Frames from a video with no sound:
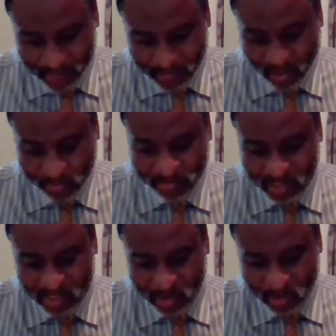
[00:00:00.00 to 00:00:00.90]

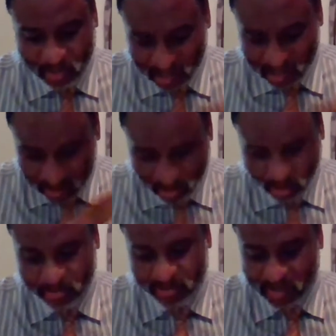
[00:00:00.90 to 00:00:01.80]
observations, which is
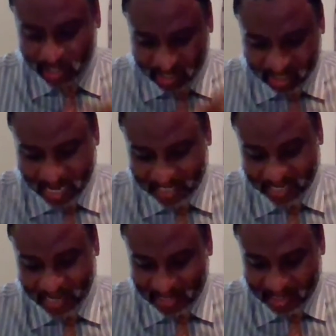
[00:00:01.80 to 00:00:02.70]
observations, data,
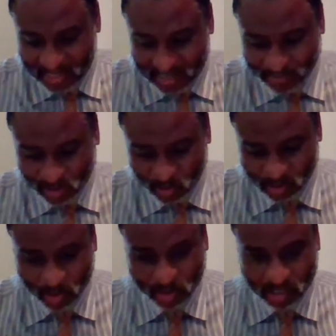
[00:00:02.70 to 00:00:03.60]
and the interface with
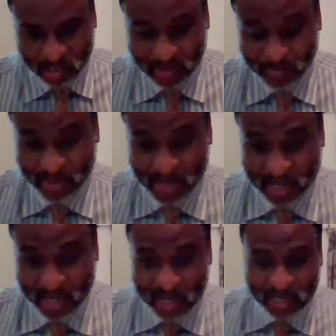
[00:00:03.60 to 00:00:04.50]
users,
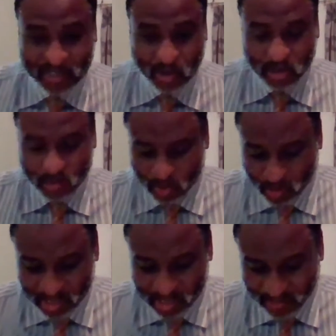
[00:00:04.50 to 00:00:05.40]
is not
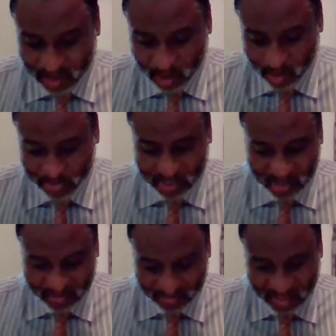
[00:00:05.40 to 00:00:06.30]
well developed
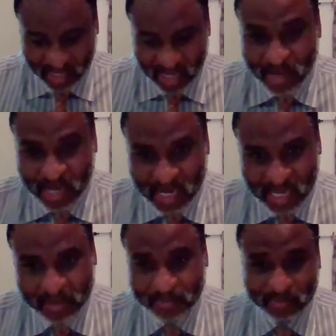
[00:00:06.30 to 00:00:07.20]
in
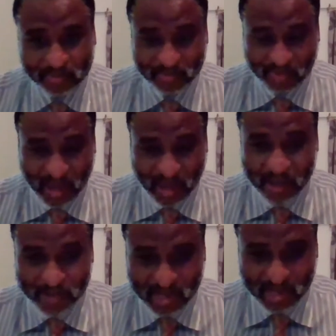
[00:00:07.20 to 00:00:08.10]
many
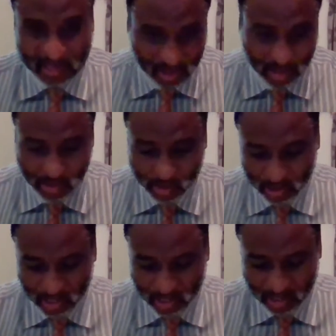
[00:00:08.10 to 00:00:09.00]
African
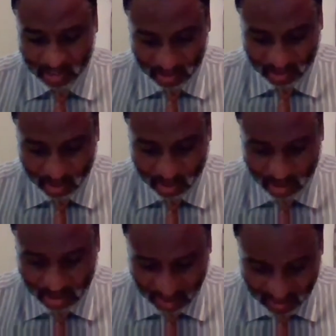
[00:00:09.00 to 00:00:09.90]
institutions,
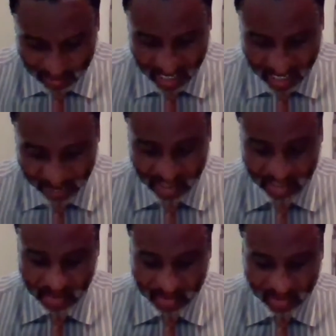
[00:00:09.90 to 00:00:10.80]
in many African
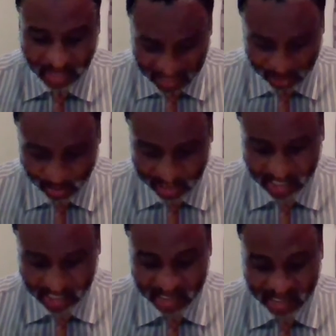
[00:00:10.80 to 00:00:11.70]
countries, and
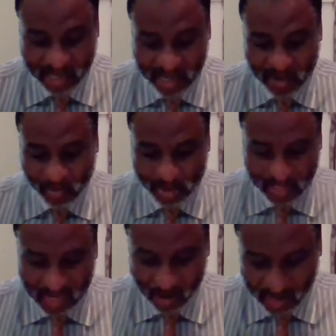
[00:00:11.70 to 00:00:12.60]
especially
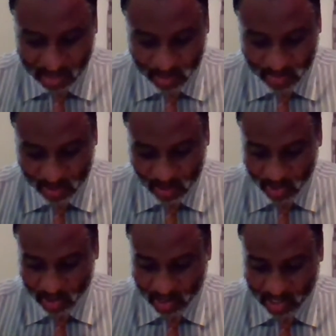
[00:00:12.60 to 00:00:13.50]
within our national
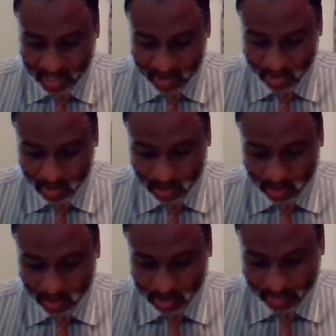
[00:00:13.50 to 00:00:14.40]
meteorological and
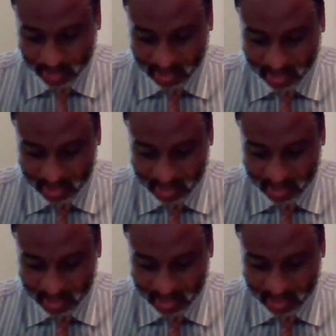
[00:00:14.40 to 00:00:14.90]
hydrological services.